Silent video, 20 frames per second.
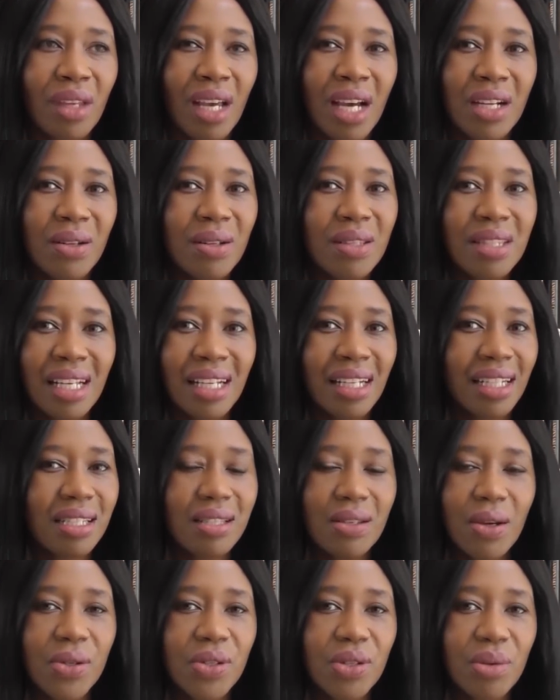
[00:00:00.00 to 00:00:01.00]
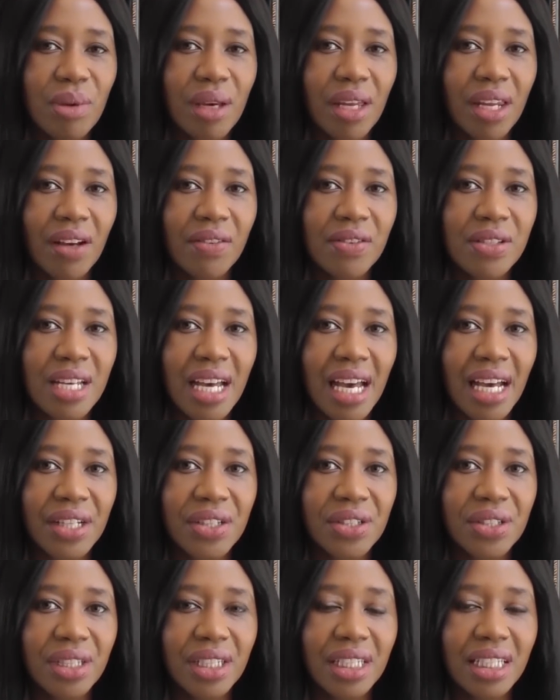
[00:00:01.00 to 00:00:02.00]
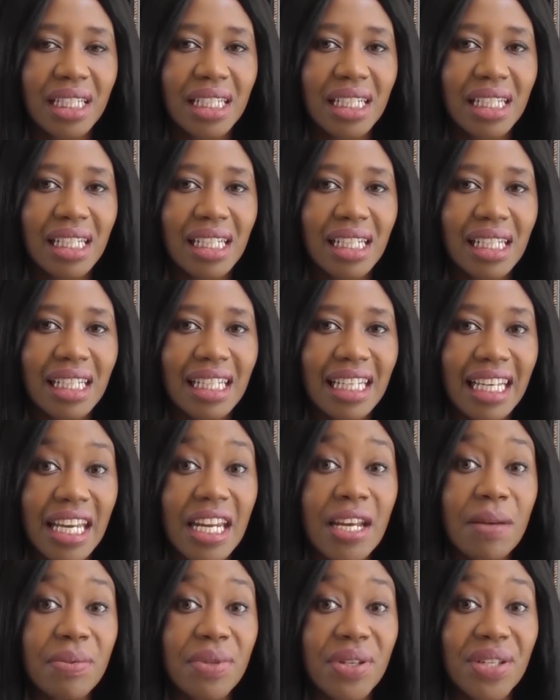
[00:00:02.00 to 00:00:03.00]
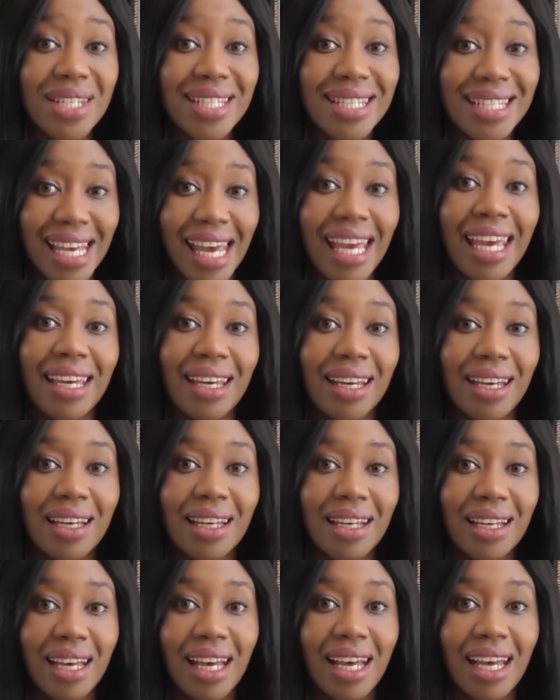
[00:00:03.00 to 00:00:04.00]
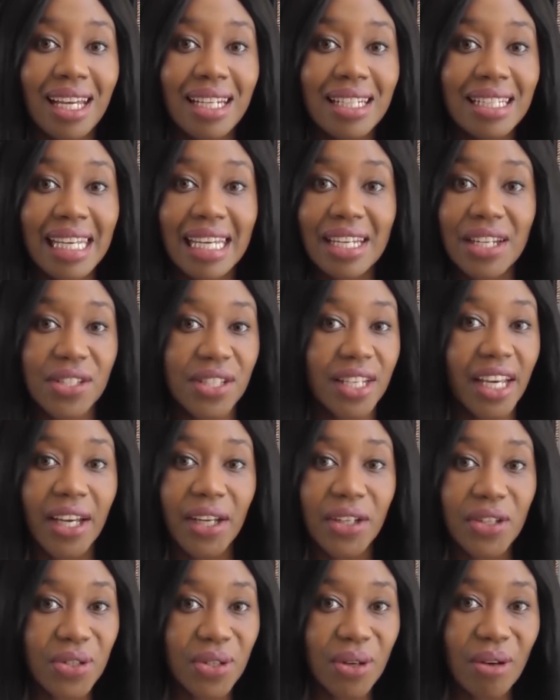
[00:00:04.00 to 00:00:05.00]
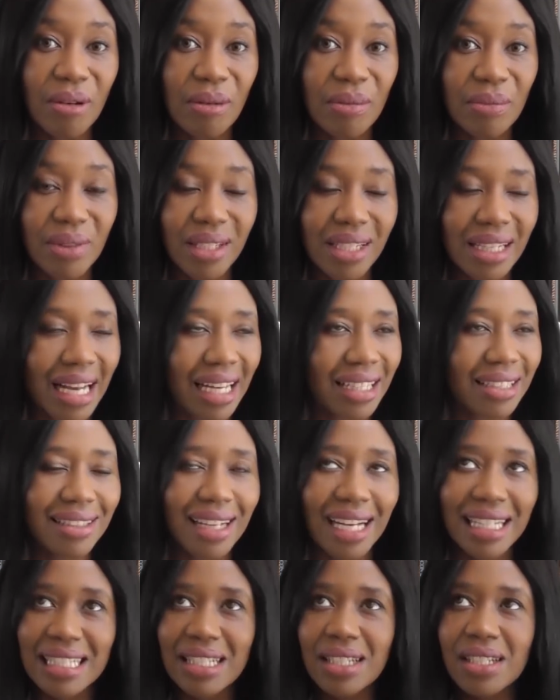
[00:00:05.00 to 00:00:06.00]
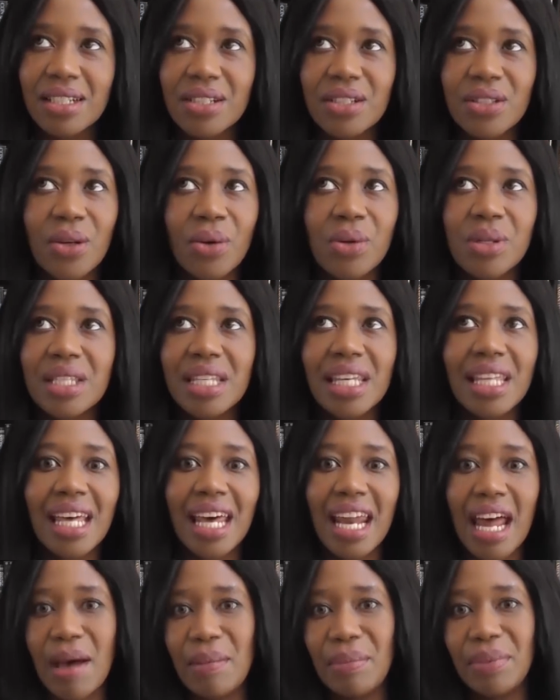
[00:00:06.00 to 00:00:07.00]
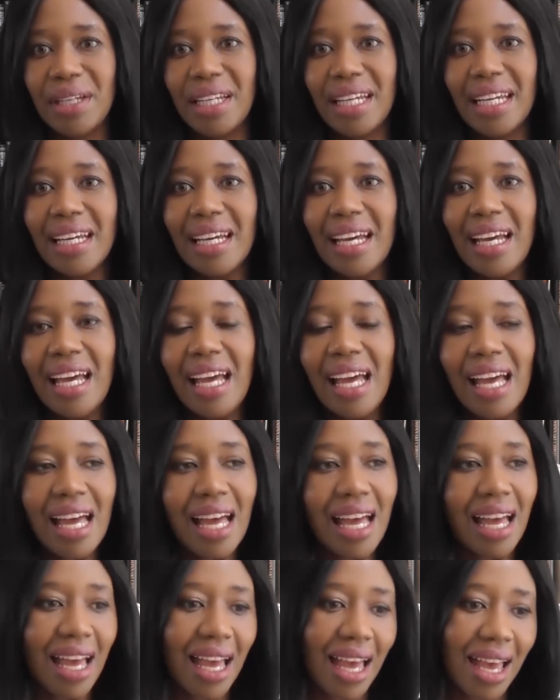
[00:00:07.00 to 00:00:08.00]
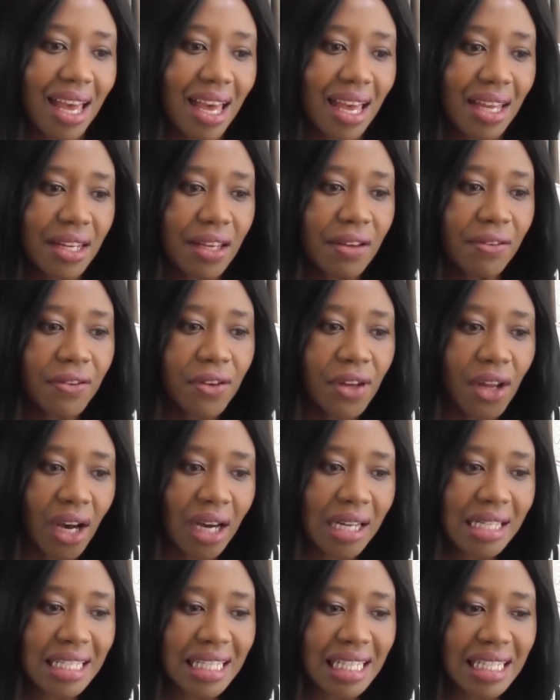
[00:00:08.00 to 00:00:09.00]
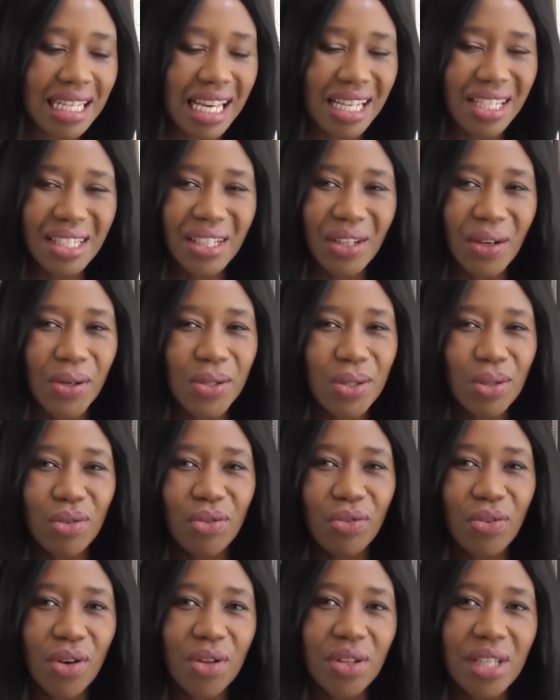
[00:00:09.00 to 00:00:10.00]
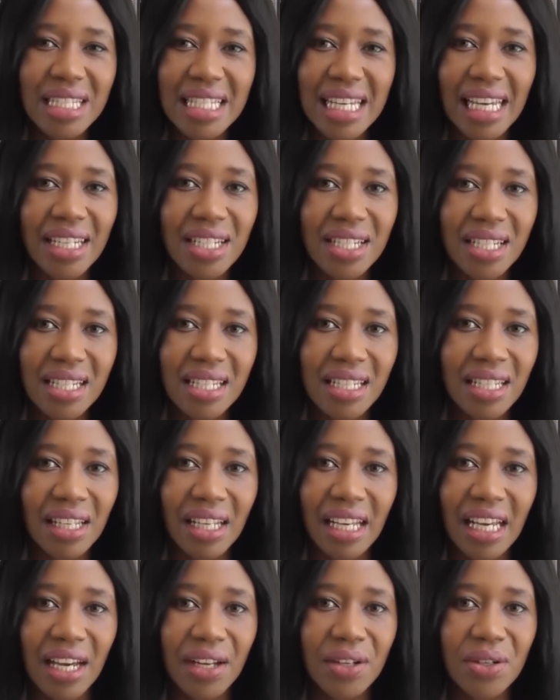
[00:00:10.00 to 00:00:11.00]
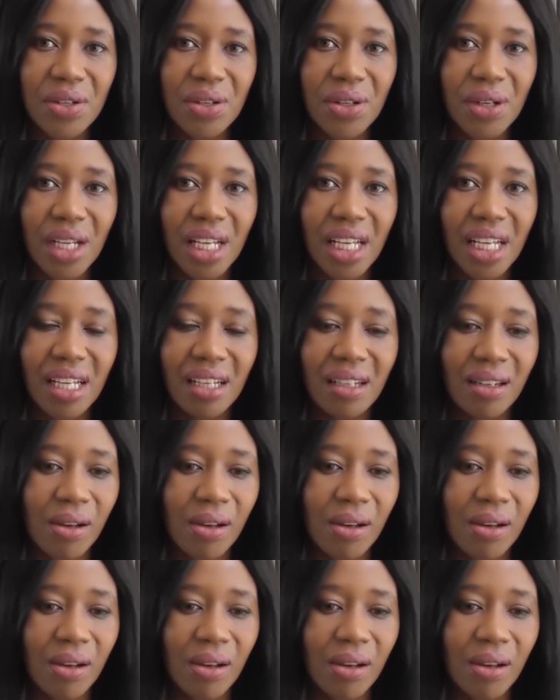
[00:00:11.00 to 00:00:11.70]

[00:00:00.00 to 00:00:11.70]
I don't think it's going to be enough to actually get him to stay and get a second term. I just don't see that happening. And if not, it's actually going to further tensions in the country,